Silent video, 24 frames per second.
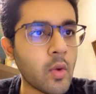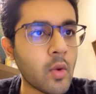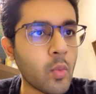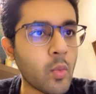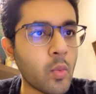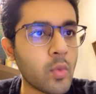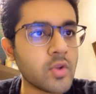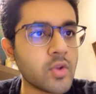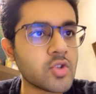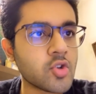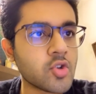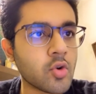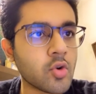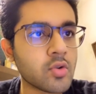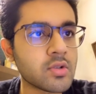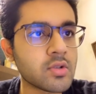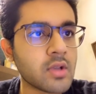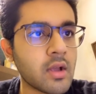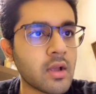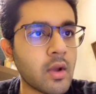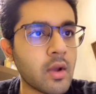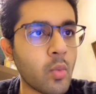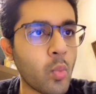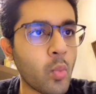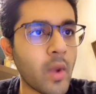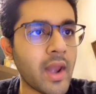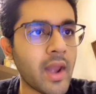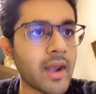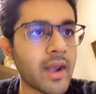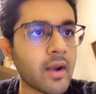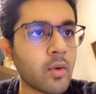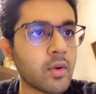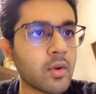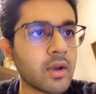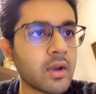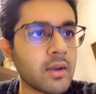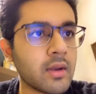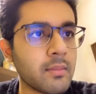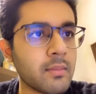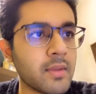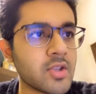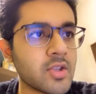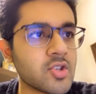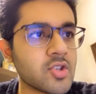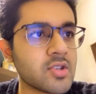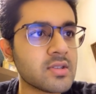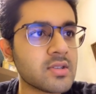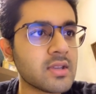which shows well rounded
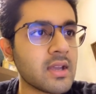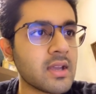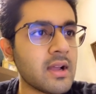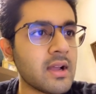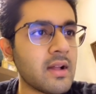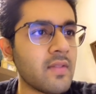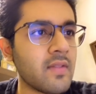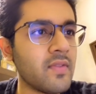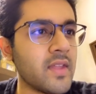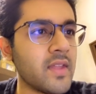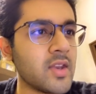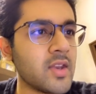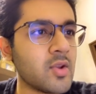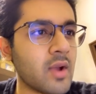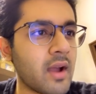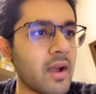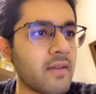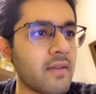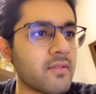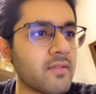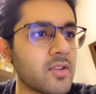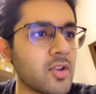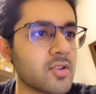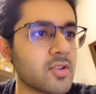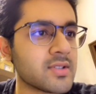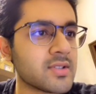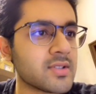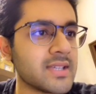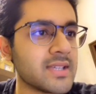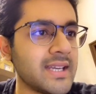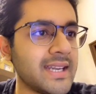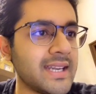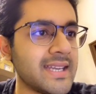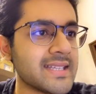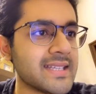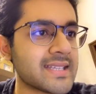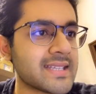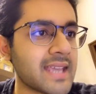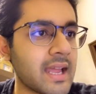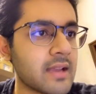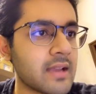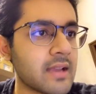images. Then you have your CT scans